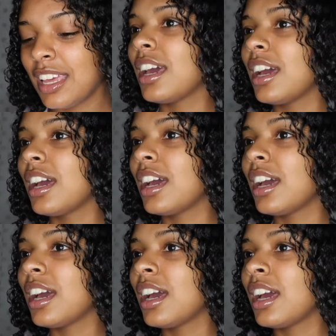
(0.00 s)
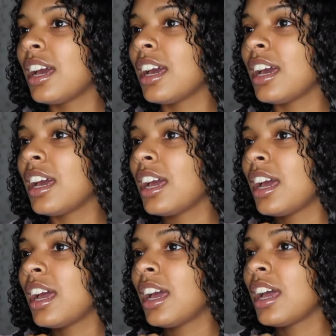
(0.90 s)

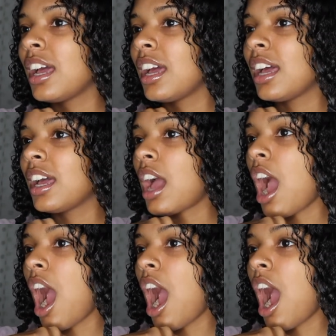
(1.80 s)
[no speech]